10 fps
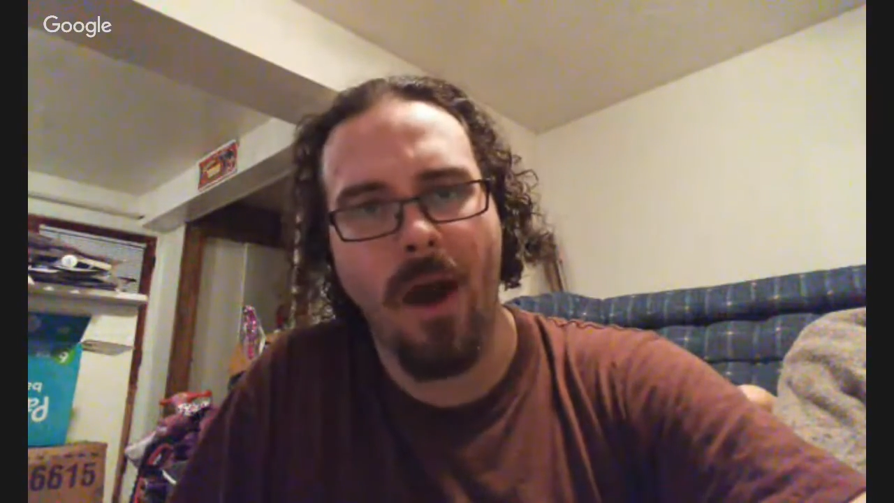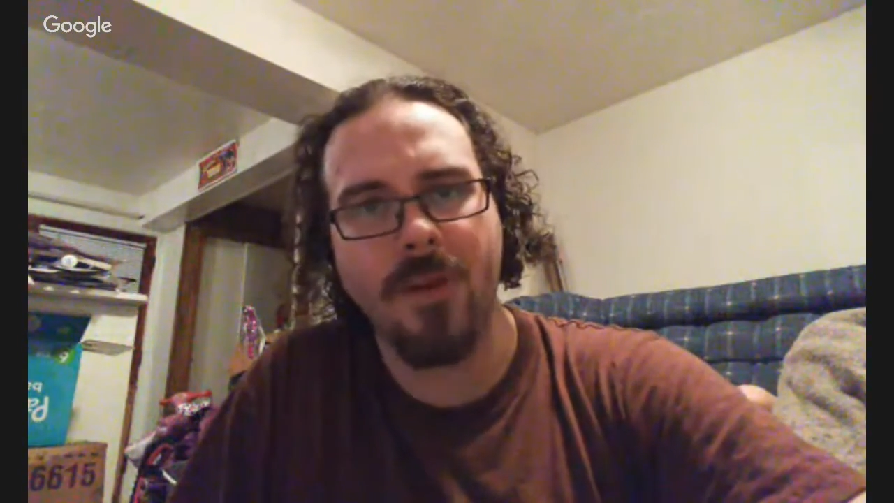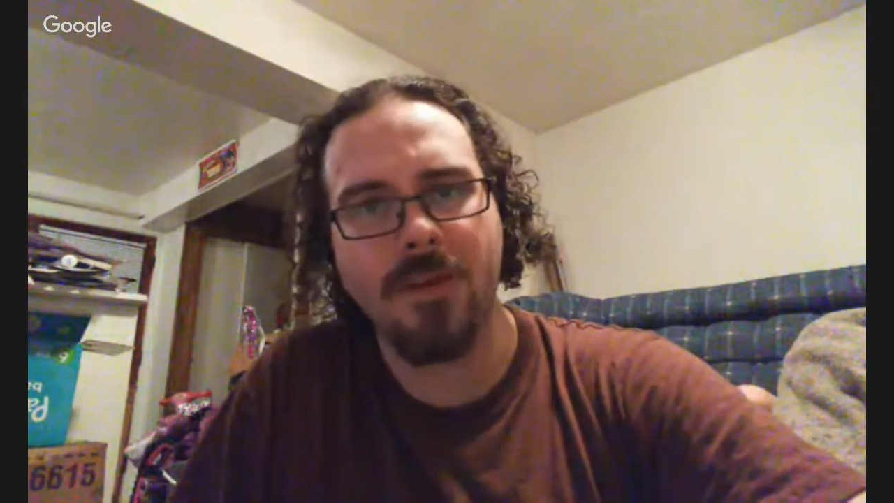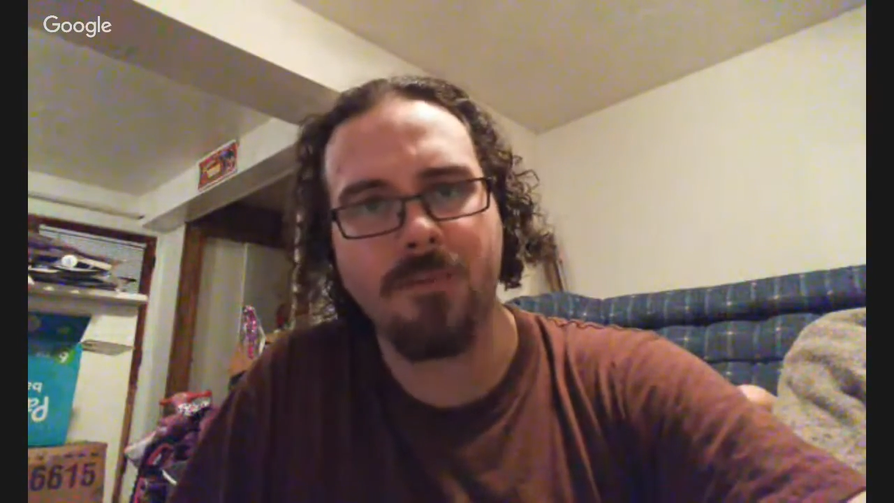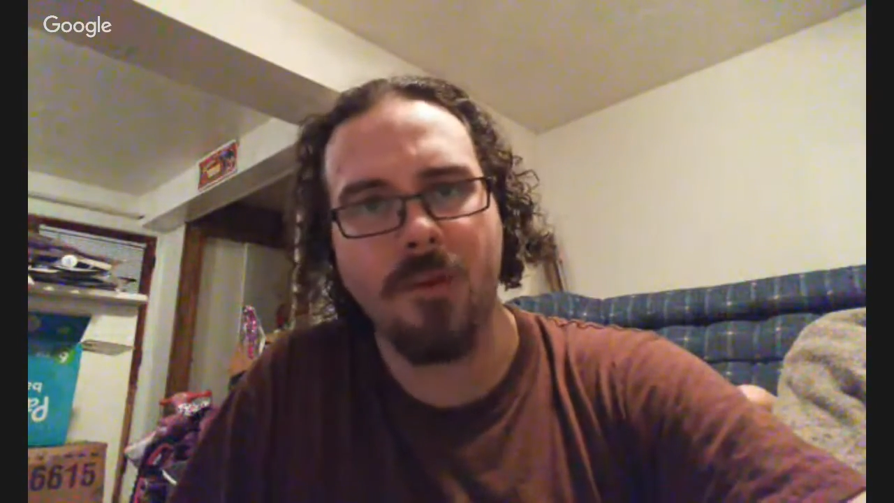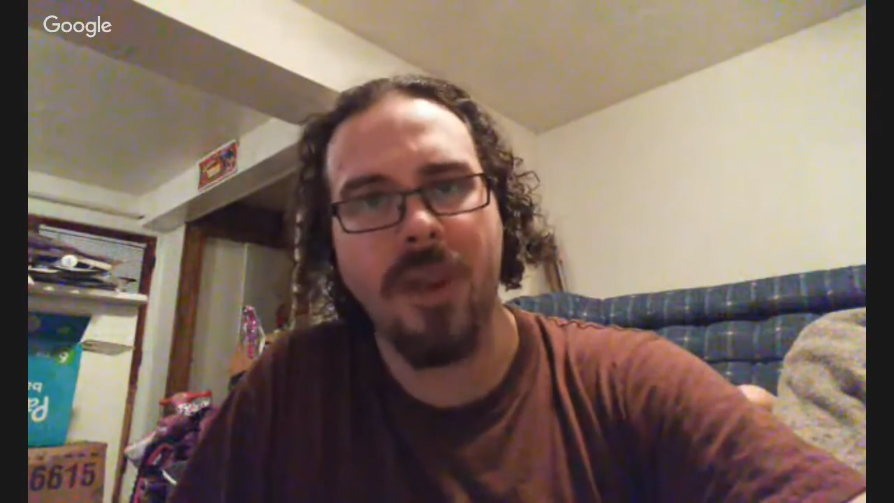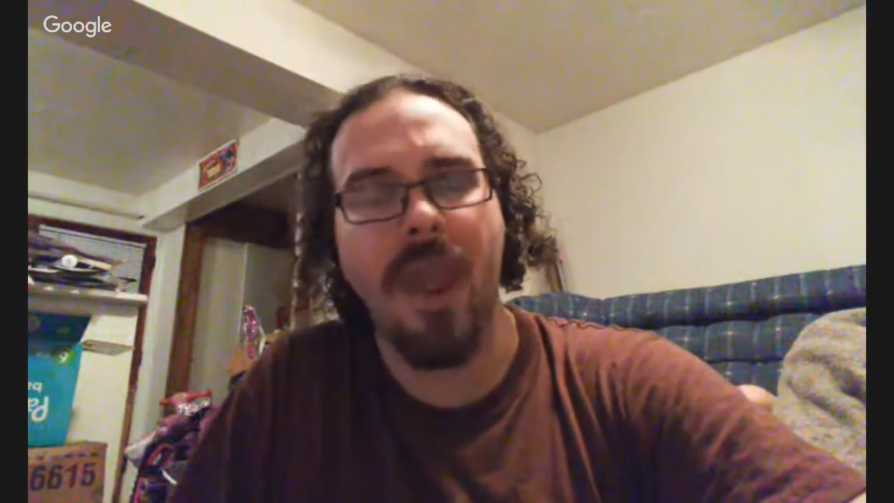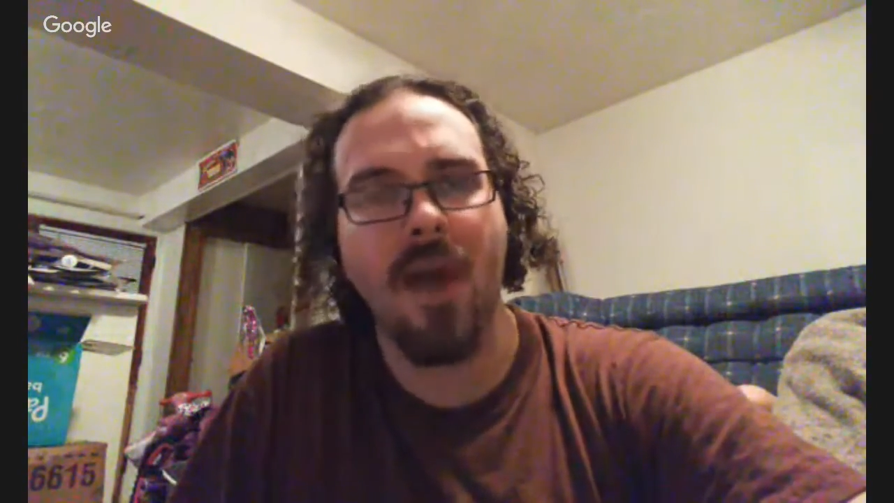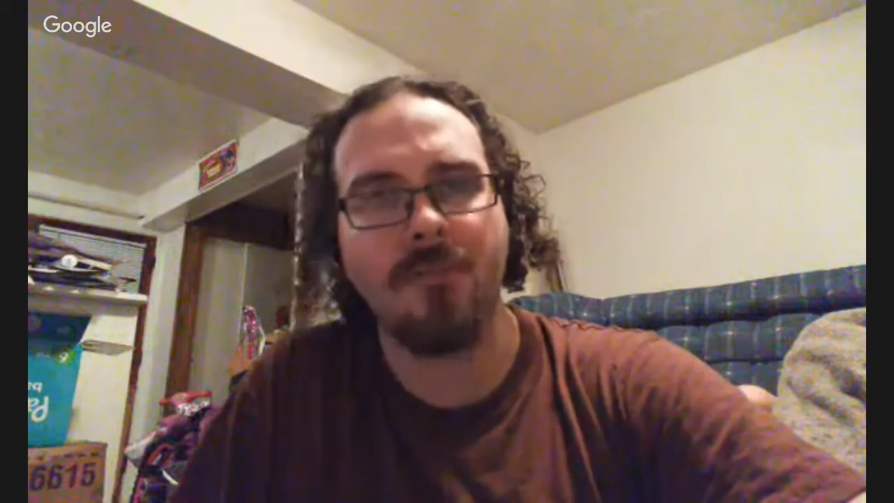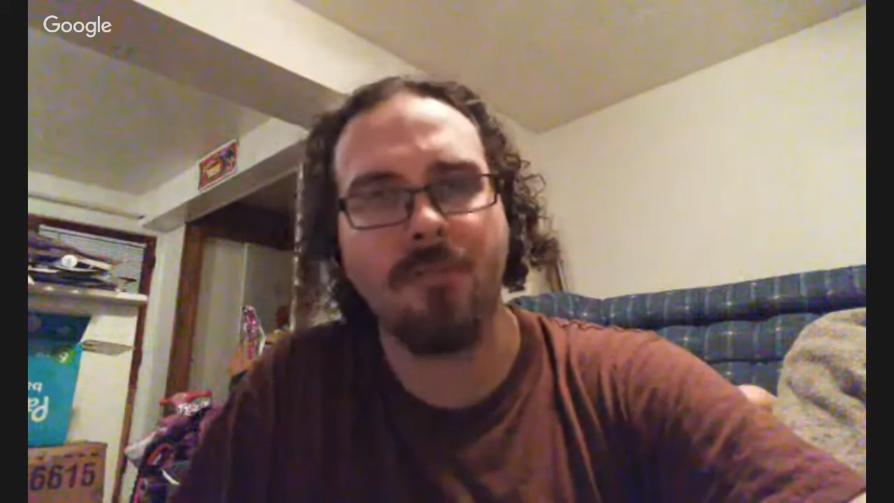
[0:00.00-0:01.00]
on
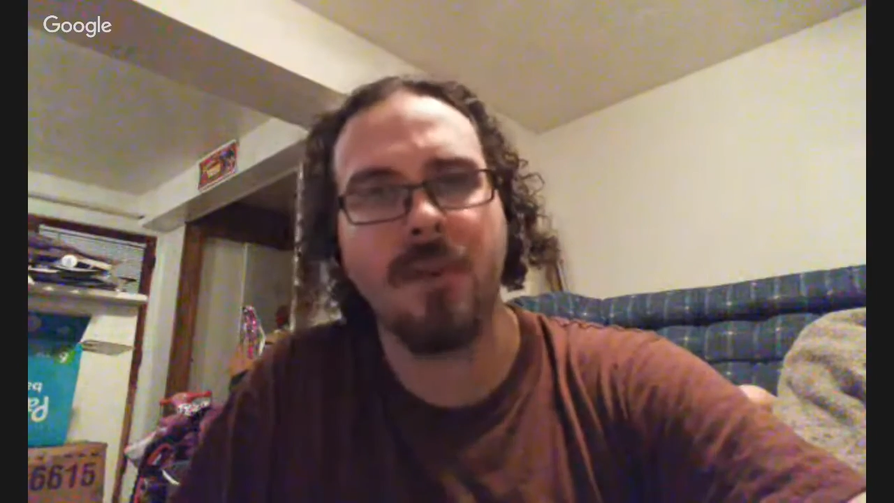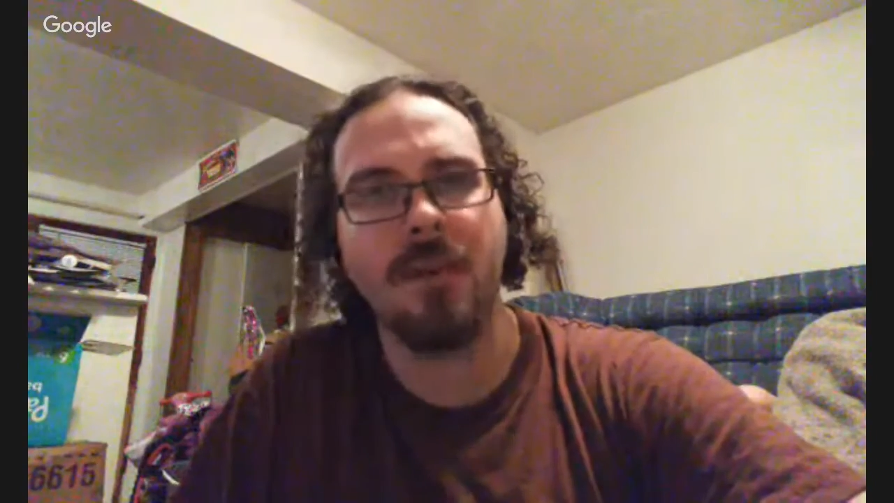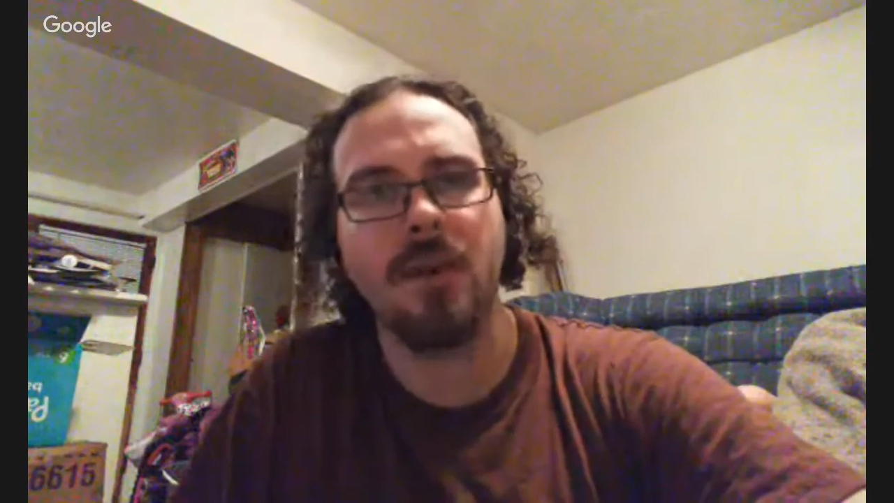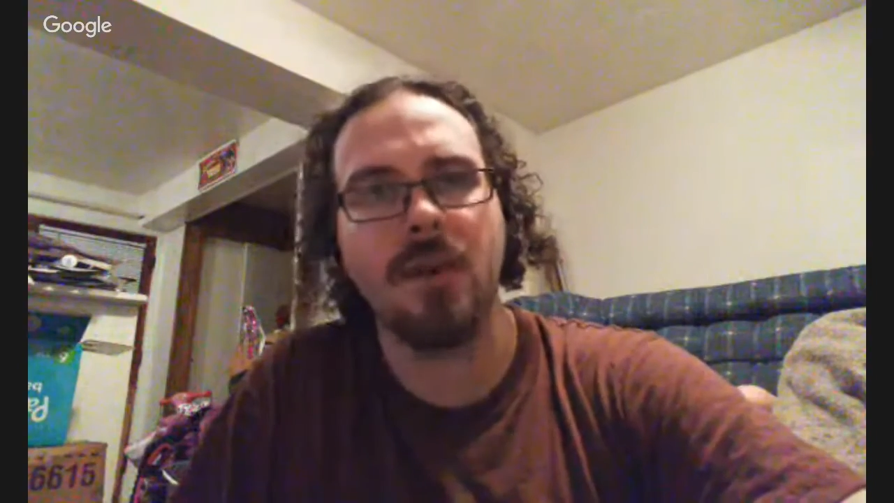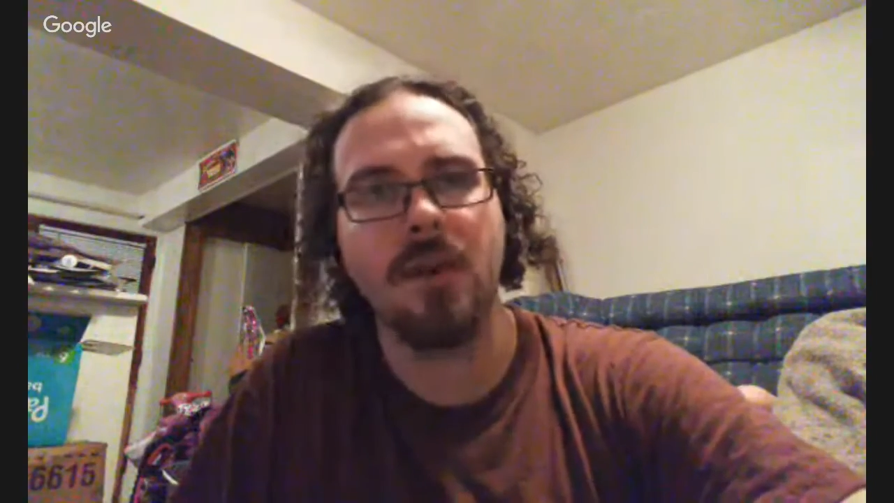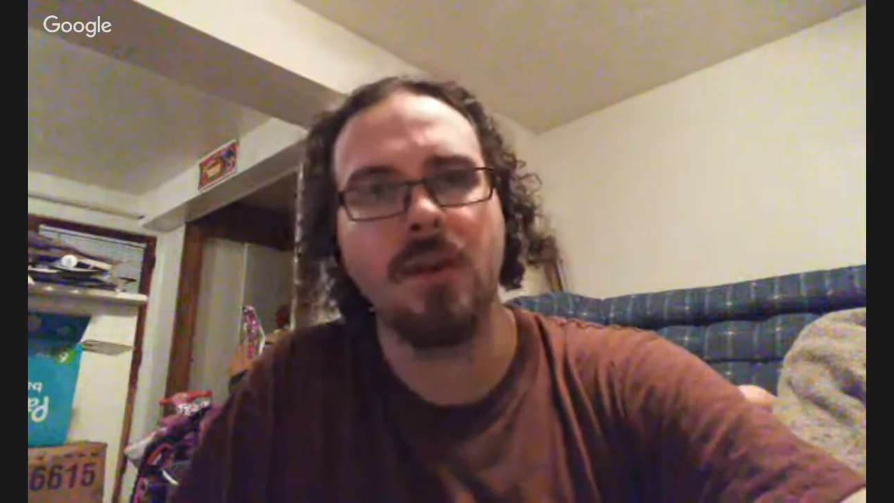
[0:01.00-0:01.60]
Facebook have been